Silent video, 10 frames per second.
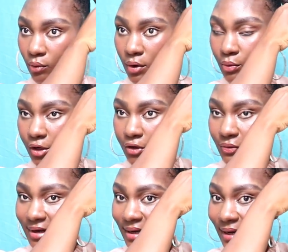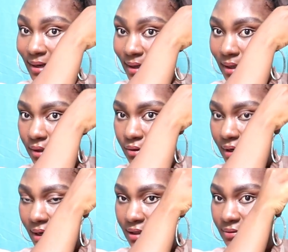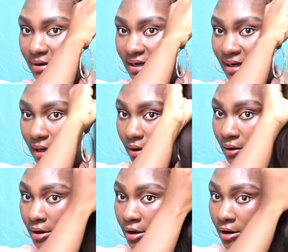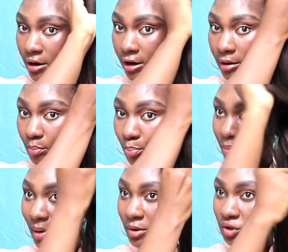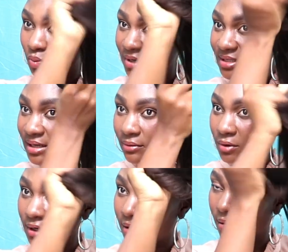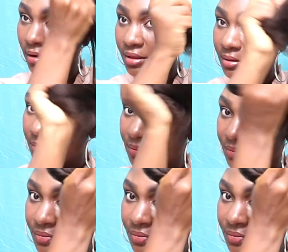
and what we're creating, you guys, right now are bubble twists, I want to call them.